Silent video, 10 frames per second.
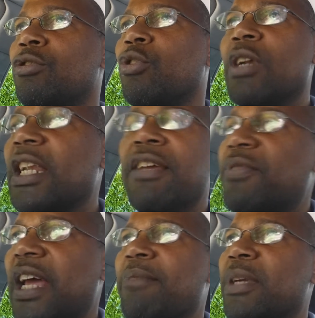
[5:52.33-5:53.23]
don't
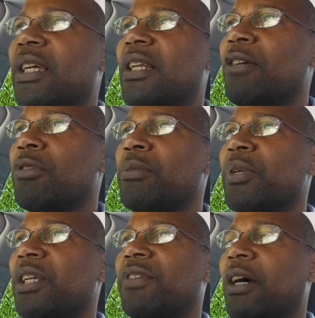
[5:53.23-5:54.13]
leave there immediately with
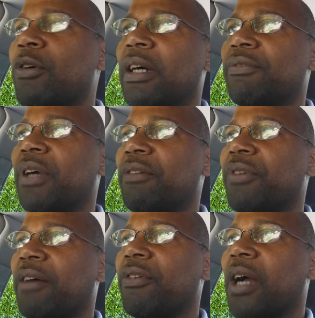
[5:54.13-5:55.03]
belief that,
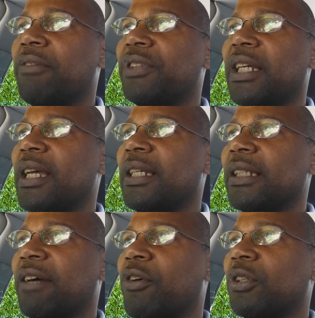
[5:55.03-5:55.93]
oh, I've taken
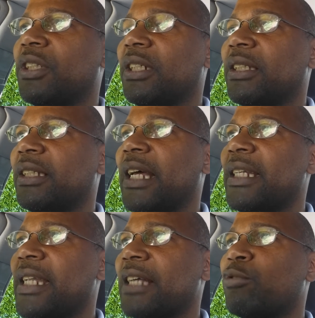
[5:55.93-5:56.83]
it, I've gotten it,
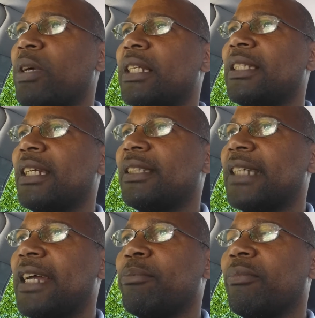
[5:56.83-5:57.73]
then that's when it takes
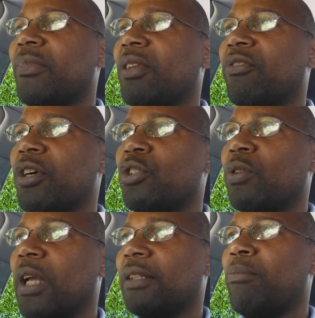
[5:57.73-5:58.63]
time for it
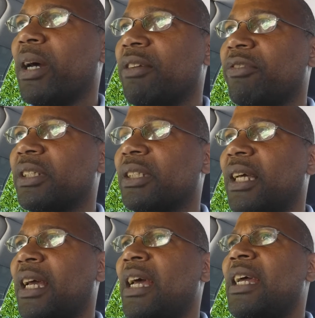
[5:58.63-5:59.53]
to get manifest.
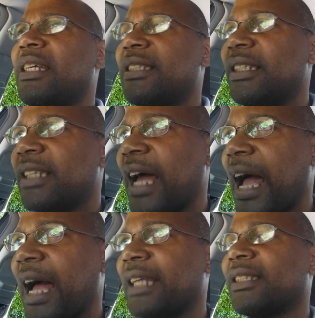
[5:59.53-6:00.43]
He says,
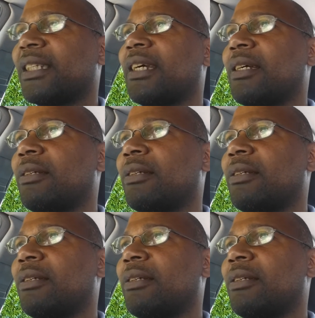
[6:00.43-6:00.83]
ask.